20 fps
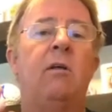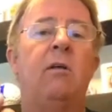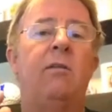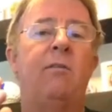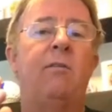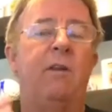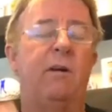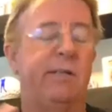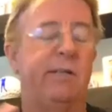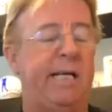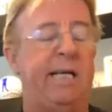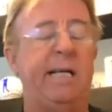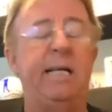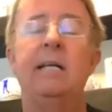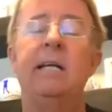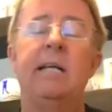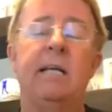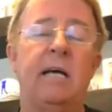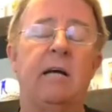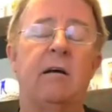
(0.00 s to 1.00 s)
there's hit
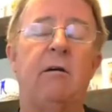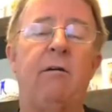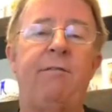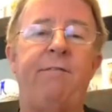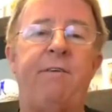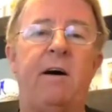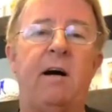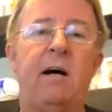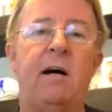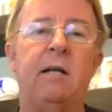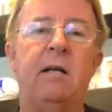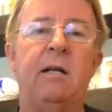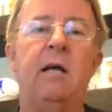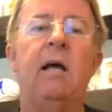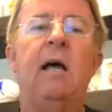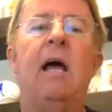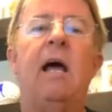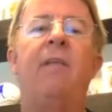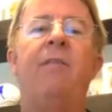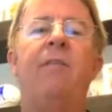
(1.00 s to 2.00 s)
and giggle fun,
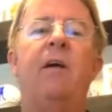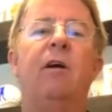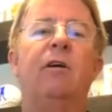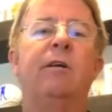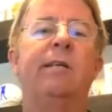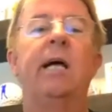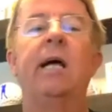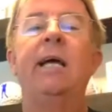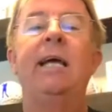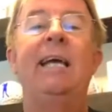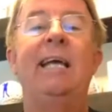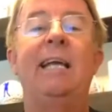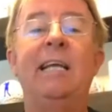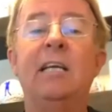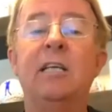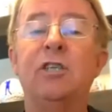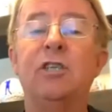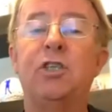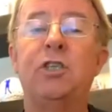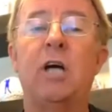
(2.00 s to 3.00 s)
and there's hitting
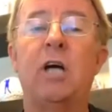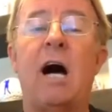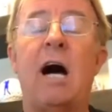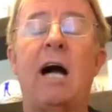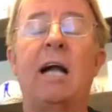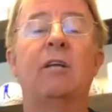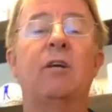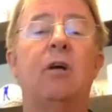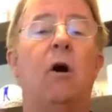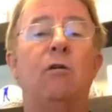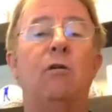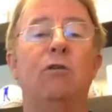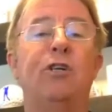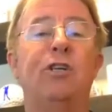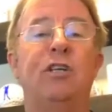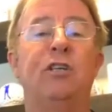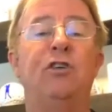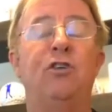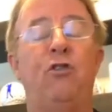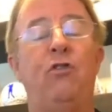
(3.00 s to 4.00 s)
the shot. Coach,
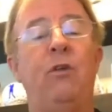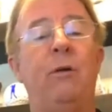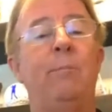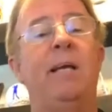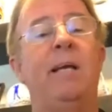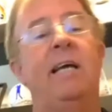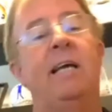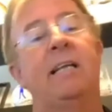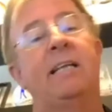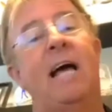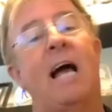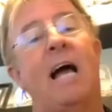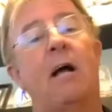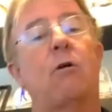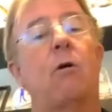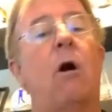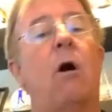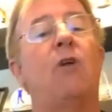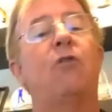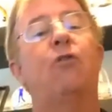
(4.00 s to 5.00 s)
did you see me hit that
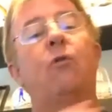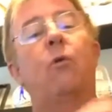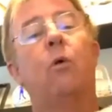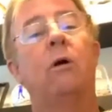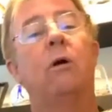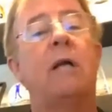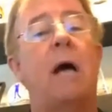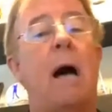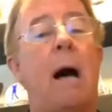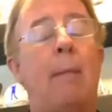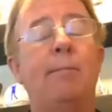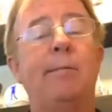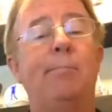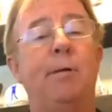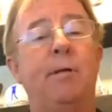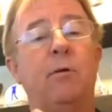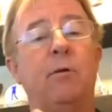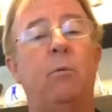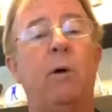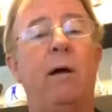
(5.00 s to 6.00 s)
cross-court
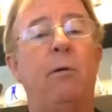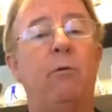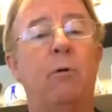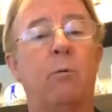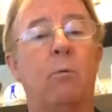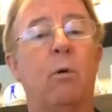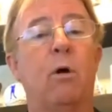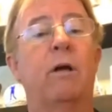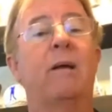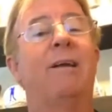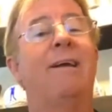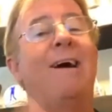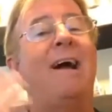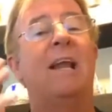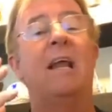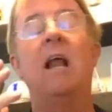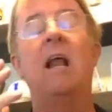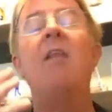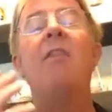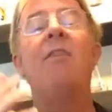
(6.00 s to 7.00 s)
topspin the way we're working at
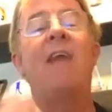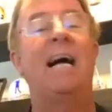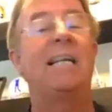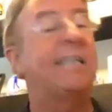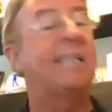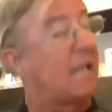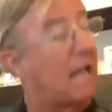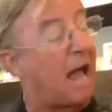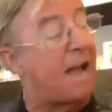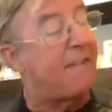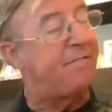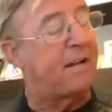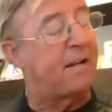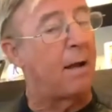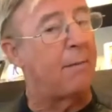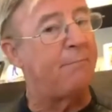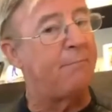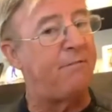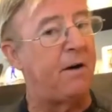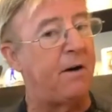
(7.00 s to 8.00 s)
it? That's
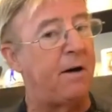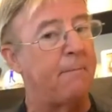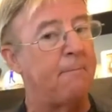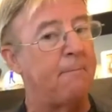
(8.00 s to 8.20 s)
lifetime fun.